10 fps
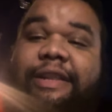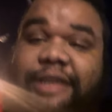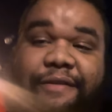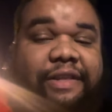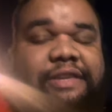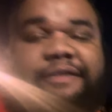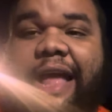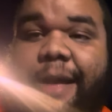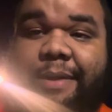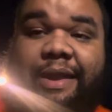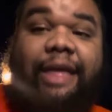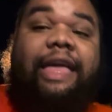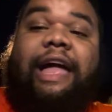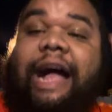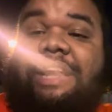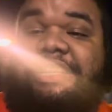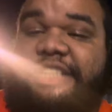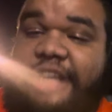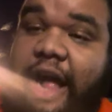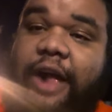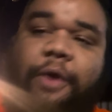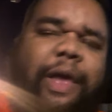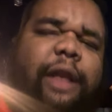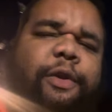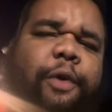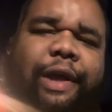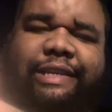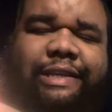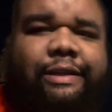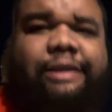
defensive lineman out of Chicago, Illinois.